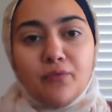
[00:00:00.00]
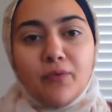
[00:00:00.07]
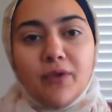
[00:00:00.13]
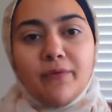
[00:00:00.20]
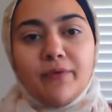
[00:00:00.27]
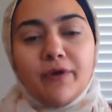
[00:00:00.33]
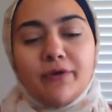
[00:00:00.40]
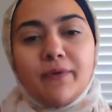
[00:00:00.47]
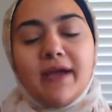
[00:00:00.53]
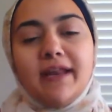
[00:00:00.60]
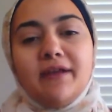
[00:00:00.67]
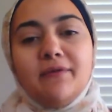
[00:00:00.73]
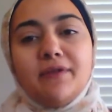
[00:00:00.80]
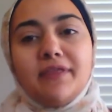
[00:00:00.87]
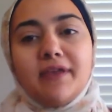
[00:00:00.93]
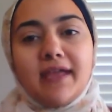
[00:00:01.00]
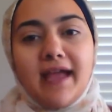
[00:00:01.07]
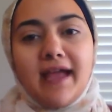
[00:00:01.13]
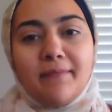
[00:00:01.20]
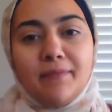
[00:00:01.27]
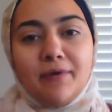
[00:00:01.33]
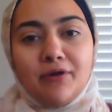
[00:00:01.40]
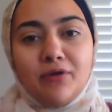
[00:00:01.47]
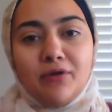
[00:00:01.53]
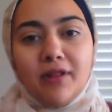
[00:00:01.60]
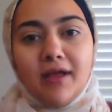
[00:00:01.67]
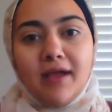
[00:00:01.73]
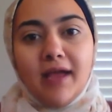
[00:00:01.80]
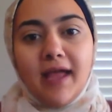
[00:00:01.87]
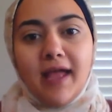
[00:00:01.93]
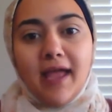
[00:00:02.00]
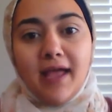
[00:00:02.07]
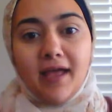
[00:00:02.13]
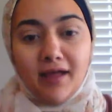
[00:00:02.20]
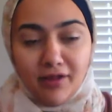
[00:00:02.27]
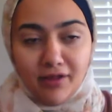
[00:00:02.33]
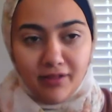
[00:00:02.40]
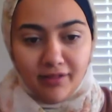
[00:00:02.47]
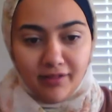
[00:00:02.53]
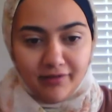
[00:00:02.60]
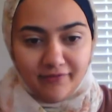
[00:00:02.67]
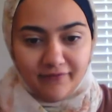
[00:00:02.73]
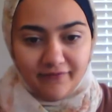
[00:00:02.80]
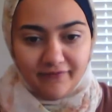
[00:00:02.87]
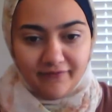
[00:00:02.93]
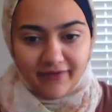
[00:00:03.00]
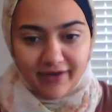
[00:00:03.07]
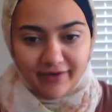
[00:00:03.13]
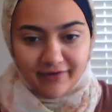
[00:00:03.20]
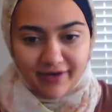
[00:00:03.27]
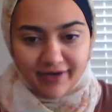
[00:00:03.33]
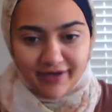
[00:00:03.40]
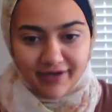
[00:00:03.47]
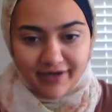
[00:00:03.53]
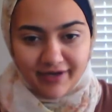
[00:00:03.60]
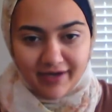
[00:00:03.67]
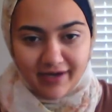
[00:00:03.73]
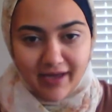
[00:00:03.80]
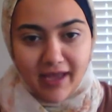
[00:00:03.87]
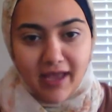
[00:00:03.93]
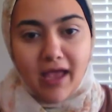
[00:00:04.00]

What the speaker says: we would write it with a capital L. Very good.